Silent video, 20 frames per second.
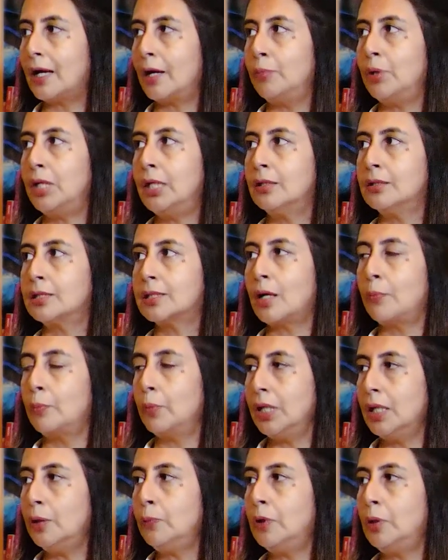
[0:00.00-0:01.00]
I mean,
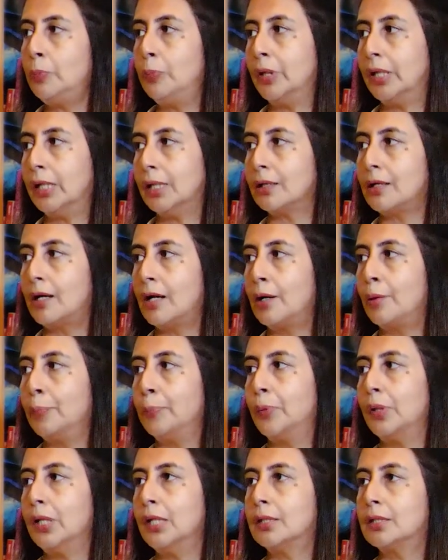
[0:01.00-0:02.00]
somebody will pick it
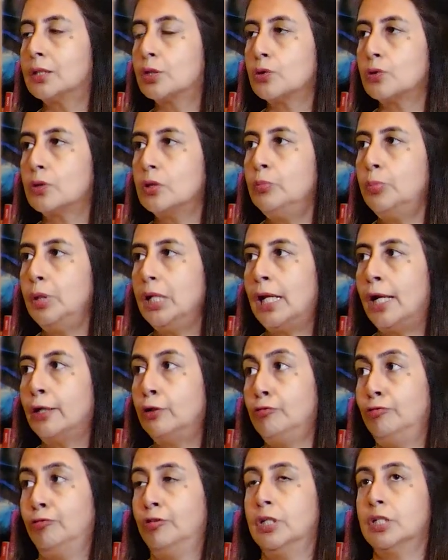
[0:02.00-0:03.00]
up. It shouldn't be like
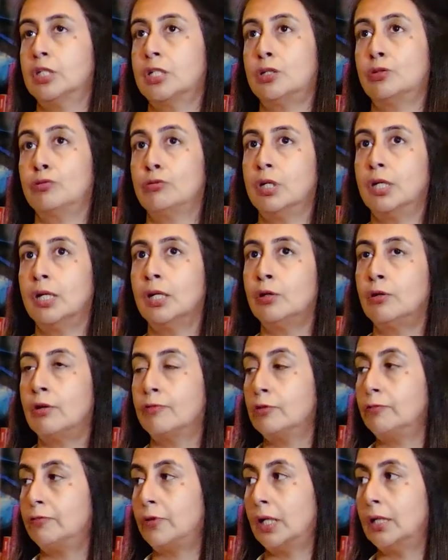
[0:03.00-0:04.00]
you finish it today and you
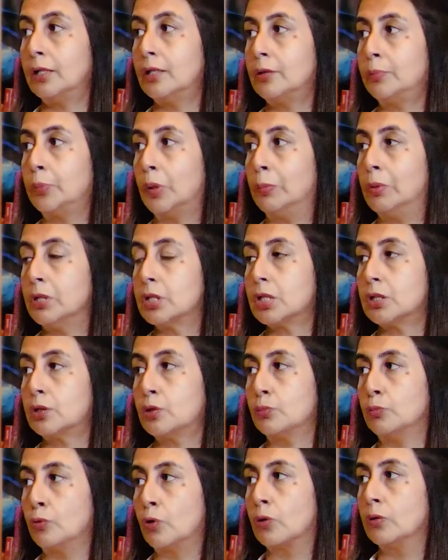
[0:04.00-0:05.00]
have to find a publisher
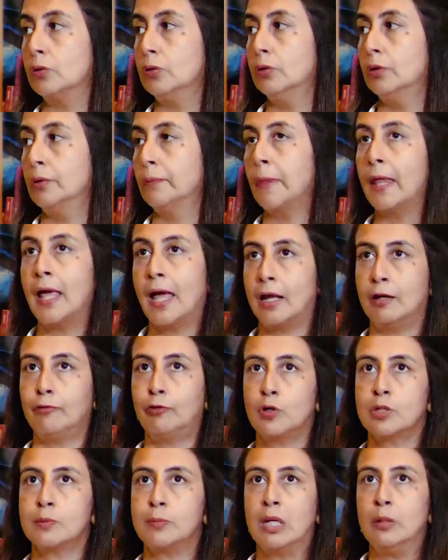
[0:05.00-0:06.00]
tomorrow. And
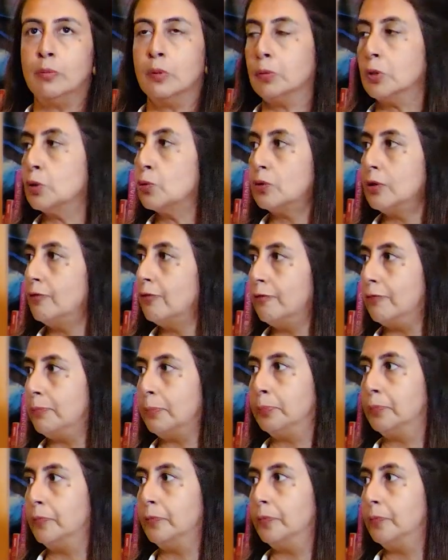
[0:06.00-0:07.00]
of course, many people don't even
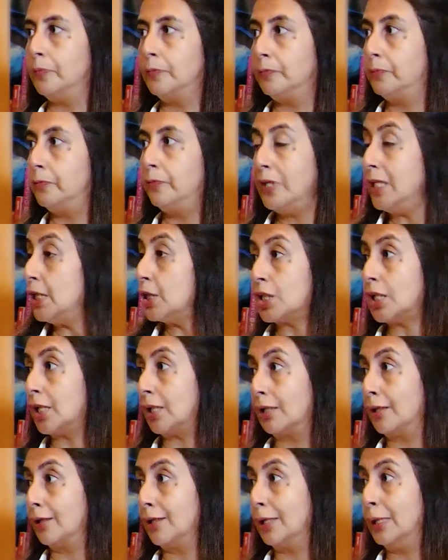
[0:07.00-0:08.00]
finish
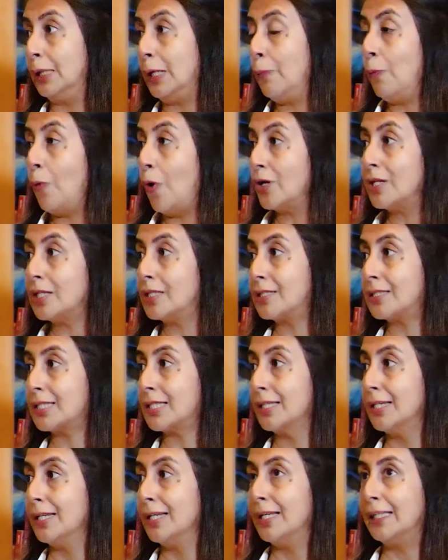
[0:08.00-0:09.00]
it.
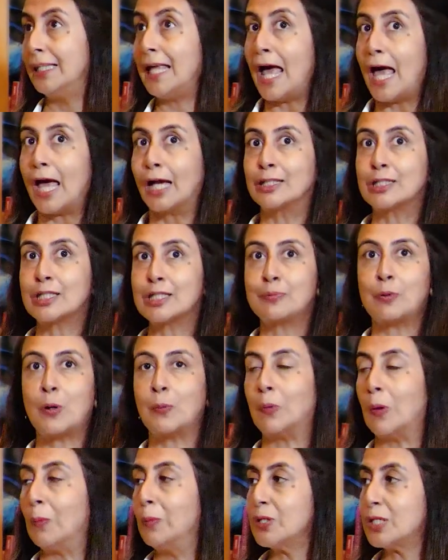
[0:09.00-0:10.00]
They're anxious
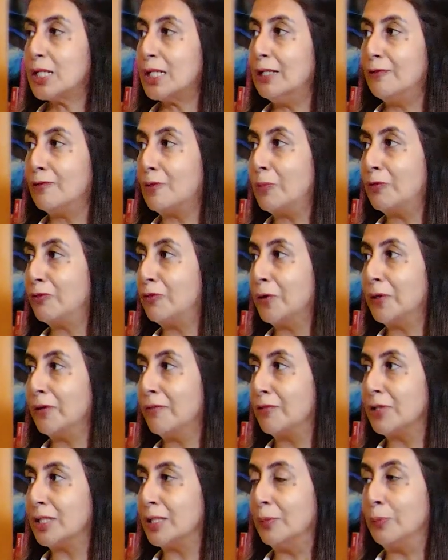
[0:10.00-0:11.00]
about publishing even before
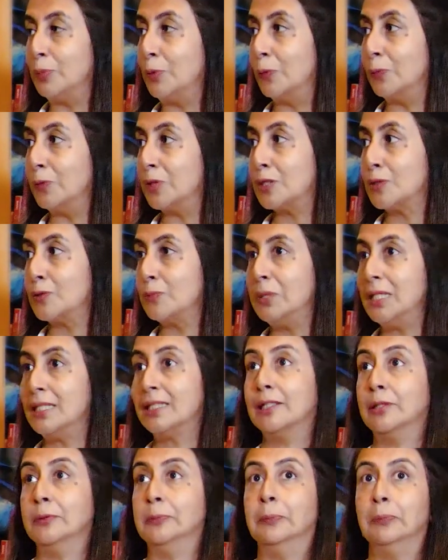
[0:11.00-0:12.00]
they've written the book, which to me
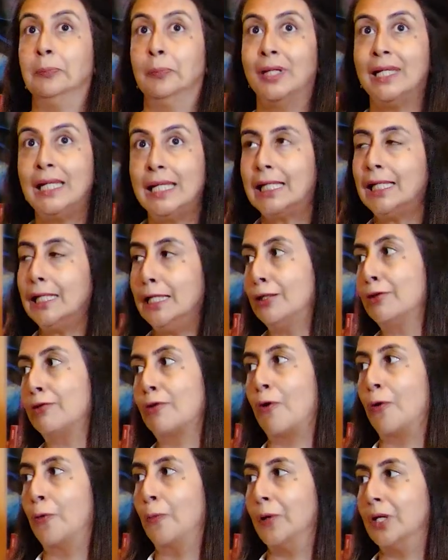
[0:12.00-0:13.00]
is completely the
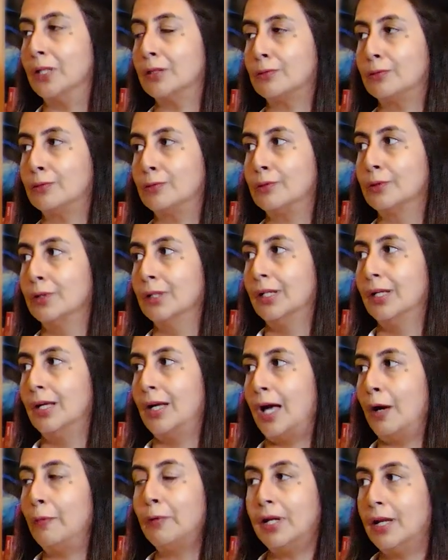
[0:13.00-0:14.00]
wrong way to go.
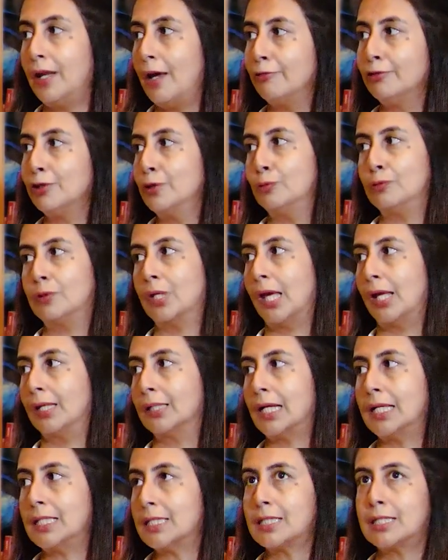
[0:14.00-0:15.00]
I would never do that.
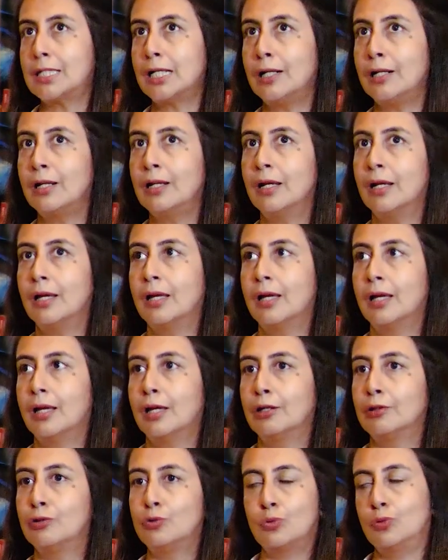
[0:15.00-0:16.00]
I still
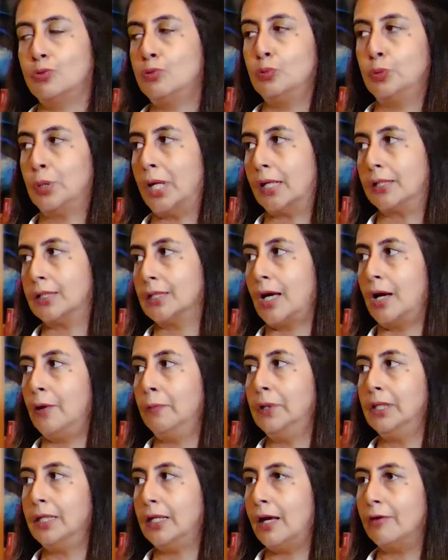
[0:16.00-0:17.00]
don't do that. I
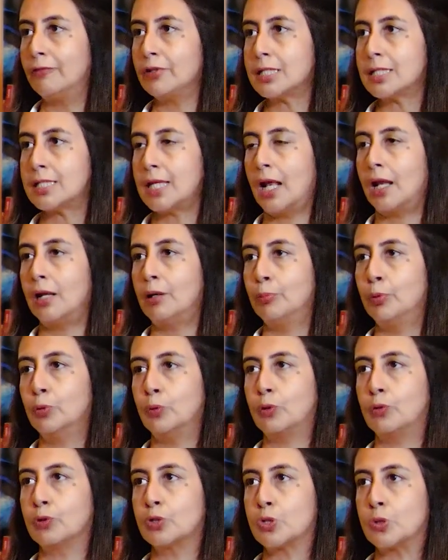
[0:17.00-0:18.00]
will never sell a
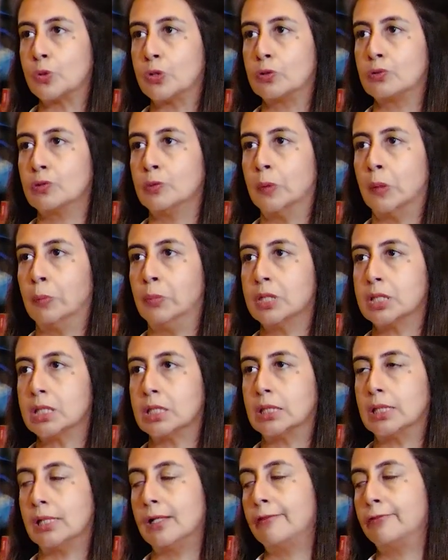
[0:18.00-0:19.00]
book or show it to a
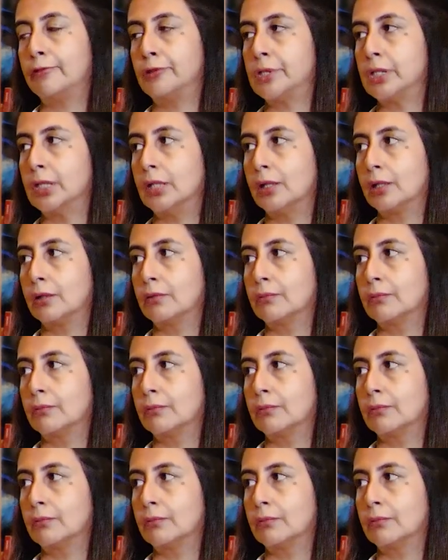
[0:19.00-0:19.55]
publisher till I've written it.